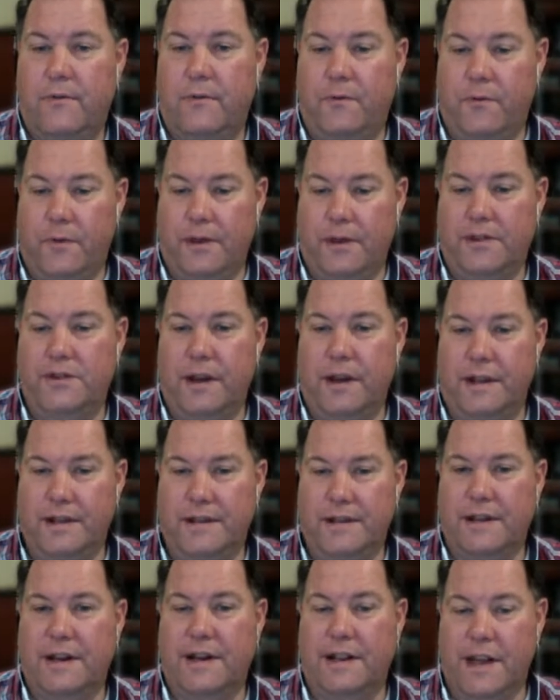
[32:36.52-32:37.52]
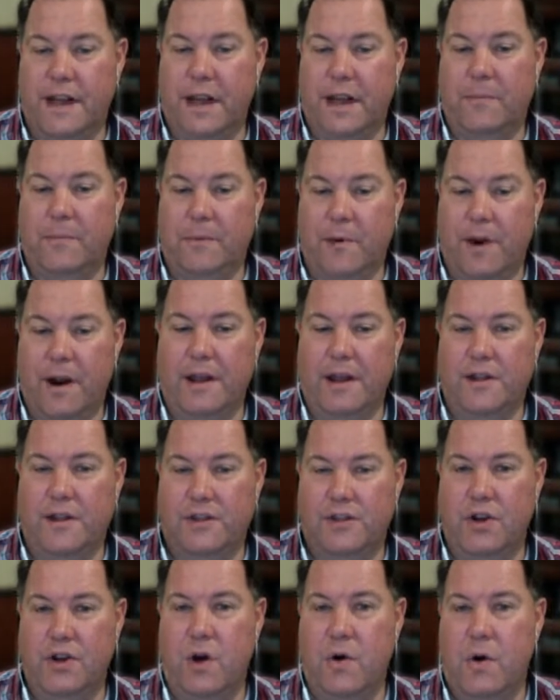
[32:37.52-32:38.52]
That's right, instead of the hip, right?
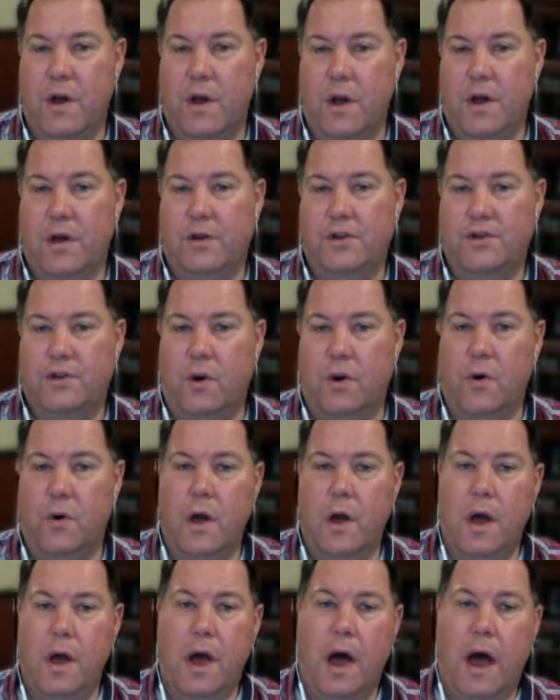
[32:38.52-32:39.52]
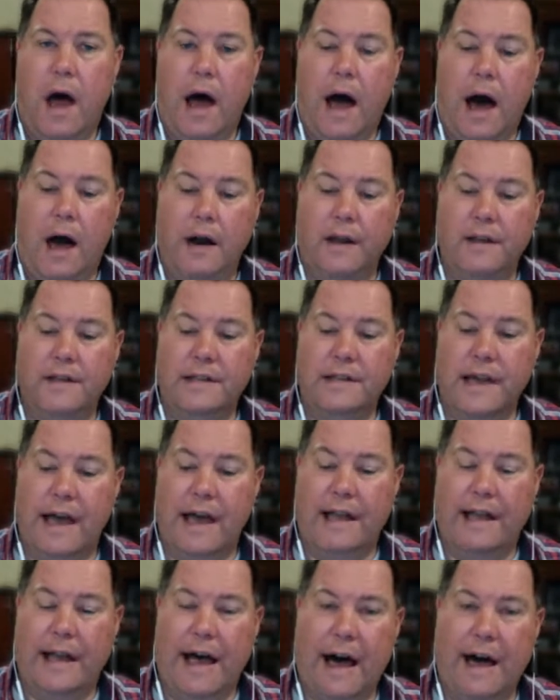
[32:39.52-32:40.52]
So how does
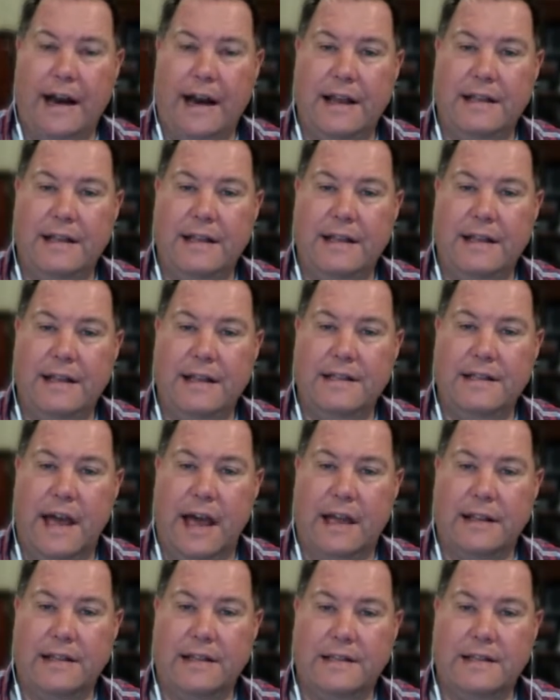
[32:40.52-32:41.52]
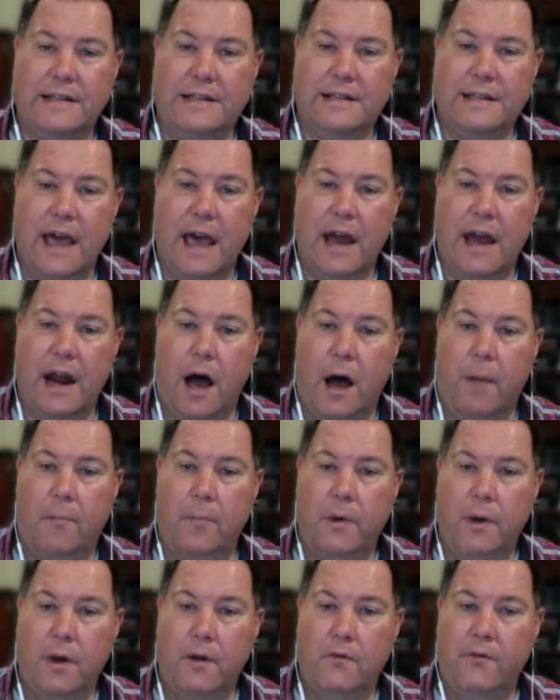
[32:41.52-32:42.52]
that set up?
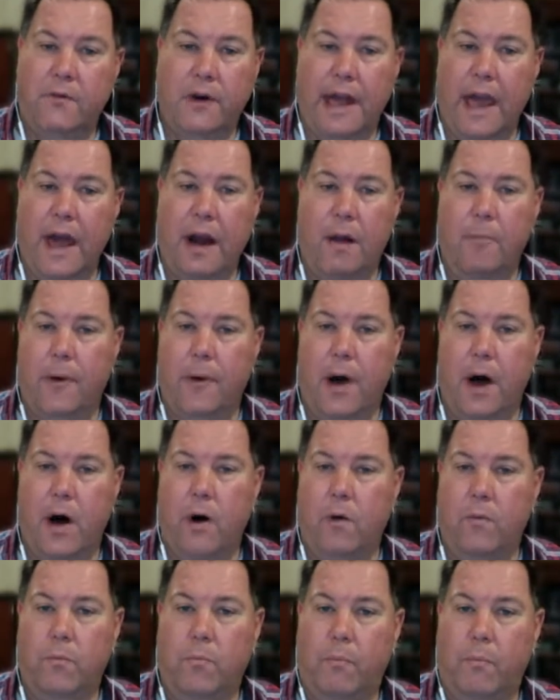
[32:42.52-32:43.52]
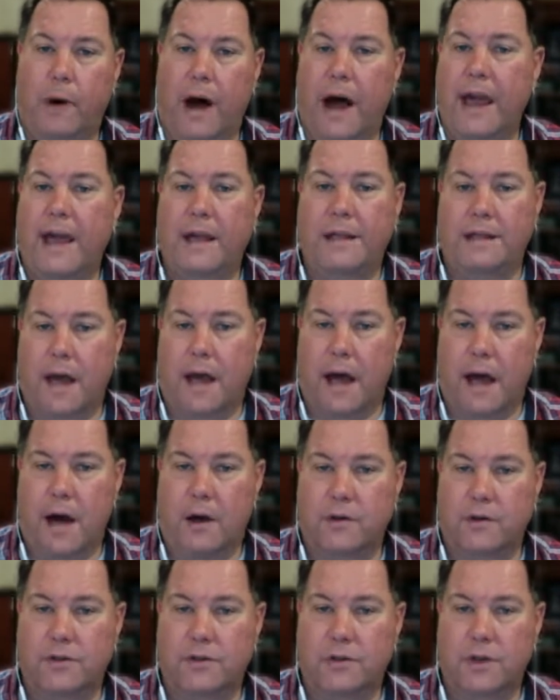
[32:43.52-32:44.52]
Forget about buying the
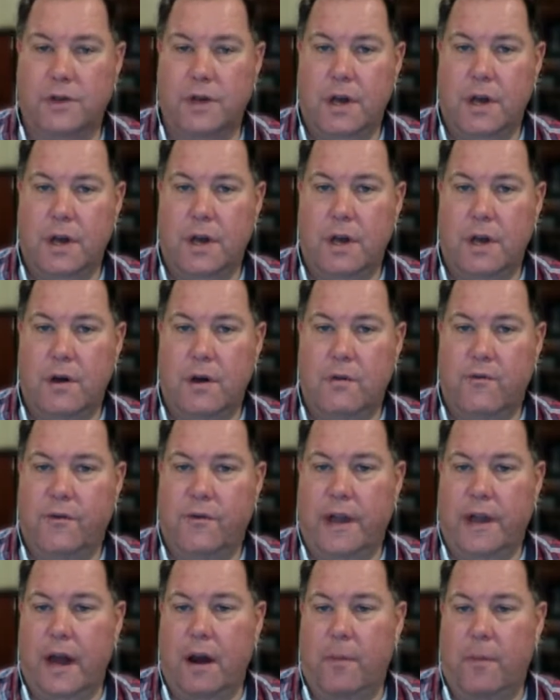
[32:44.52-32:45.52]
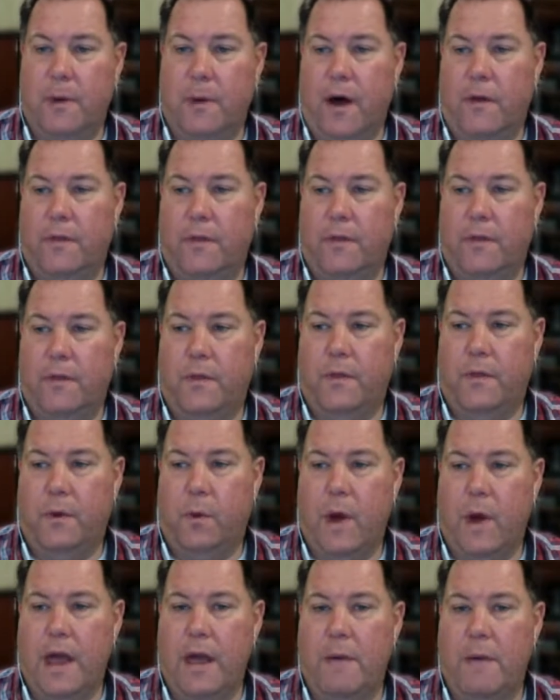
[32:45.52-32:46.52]
house. Forget about the
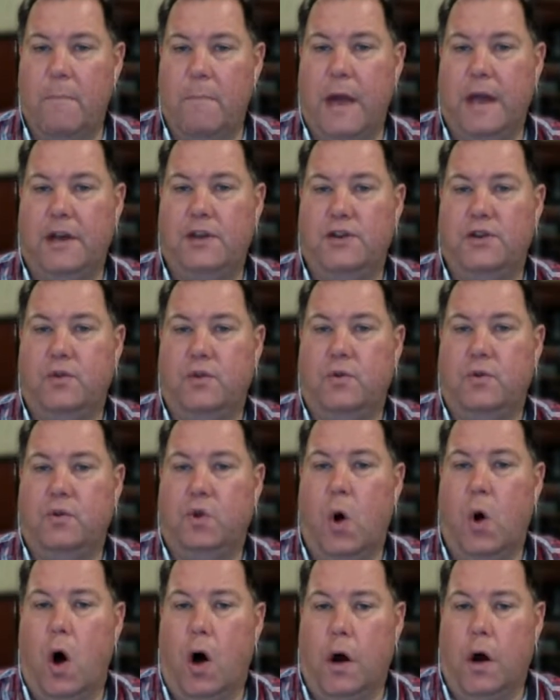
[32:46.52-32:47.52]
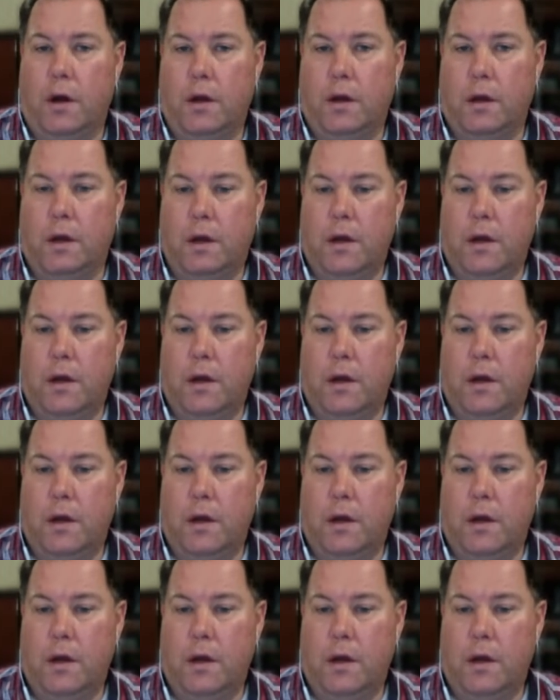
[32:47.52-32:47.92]
way it makes you look.